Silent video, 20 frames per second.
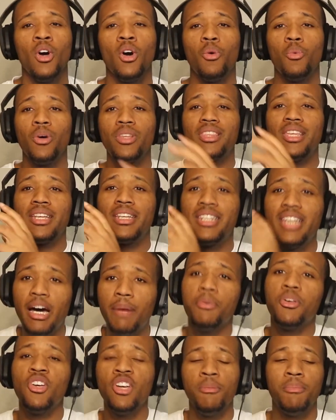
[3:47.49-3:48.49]
What the
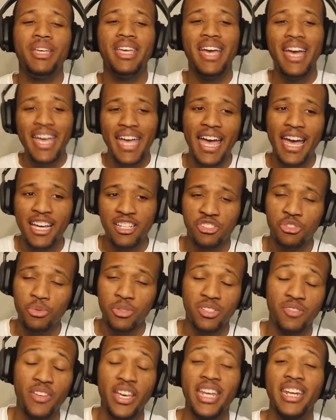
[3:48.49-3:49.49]
WNBA has to
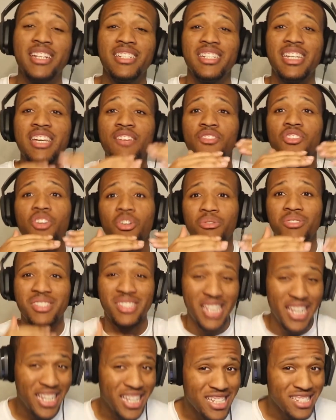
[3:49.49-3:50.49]
its advantage, even though
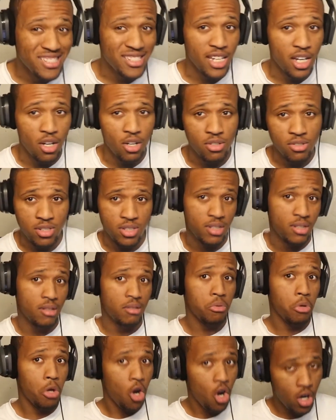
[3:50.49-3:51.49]
ticket sales
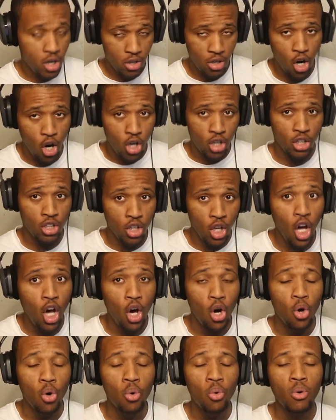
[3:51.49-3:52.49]
are
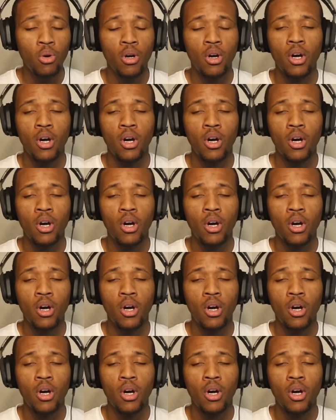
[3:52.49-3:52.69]
low,